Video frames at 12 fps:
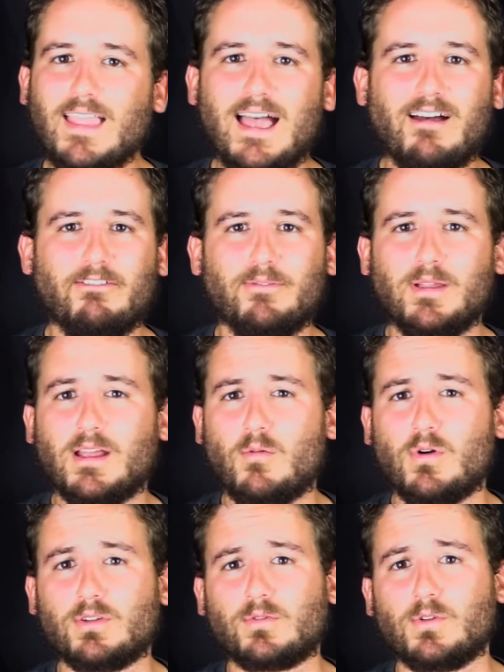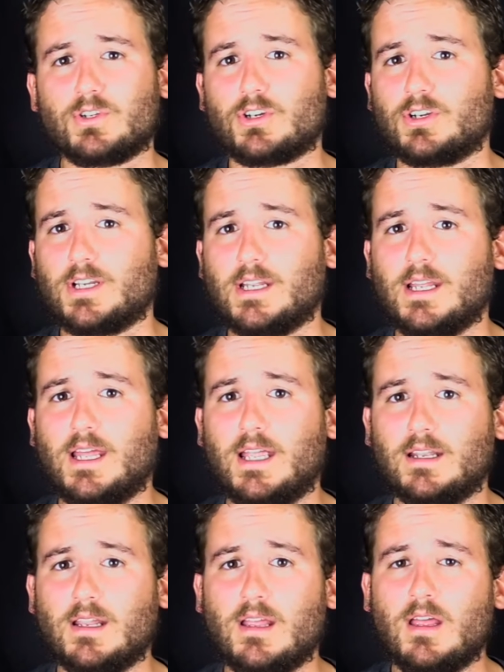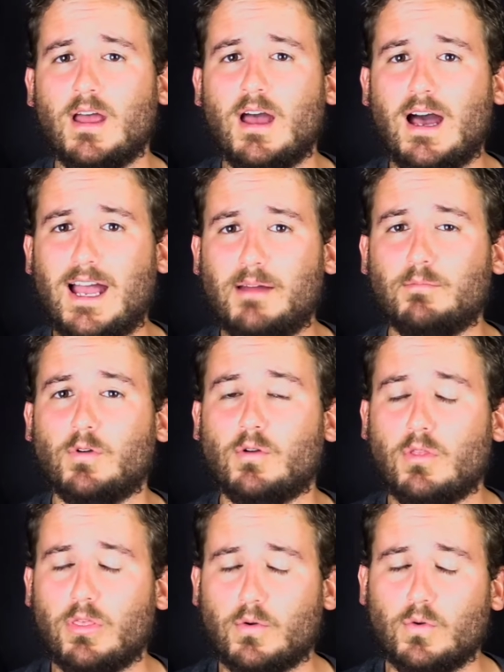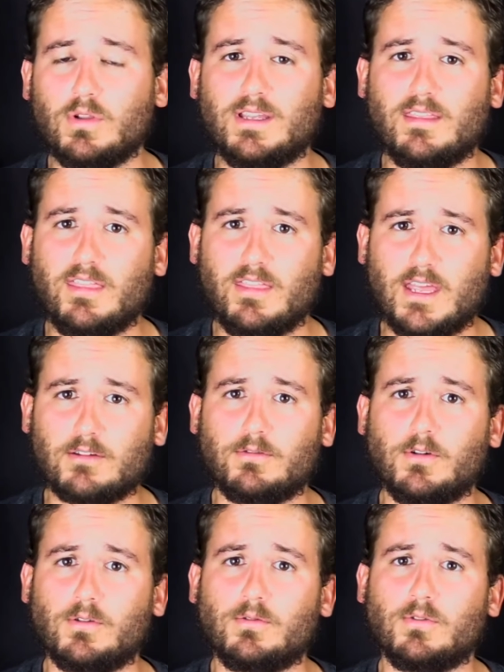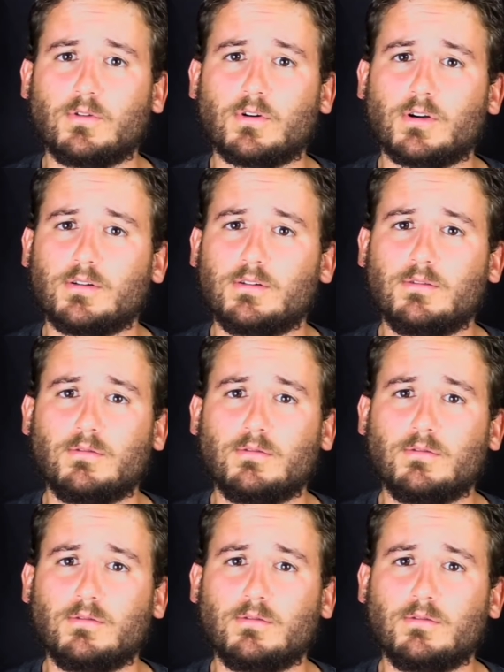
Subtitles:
have been a wonderful journey, and I am truly thankful for